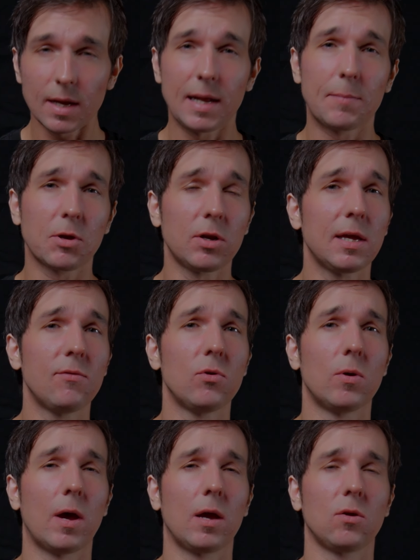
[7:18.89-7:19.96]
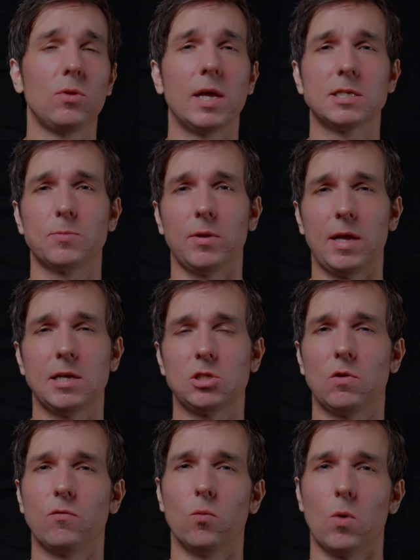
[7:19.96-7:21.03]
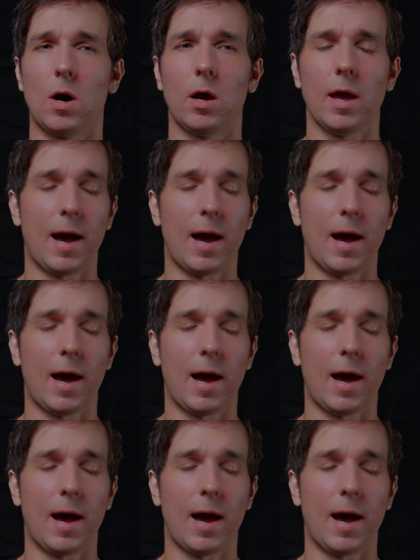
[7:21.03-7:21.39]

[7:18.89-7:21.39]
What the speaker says: and I'm gonna give you a good explanation of why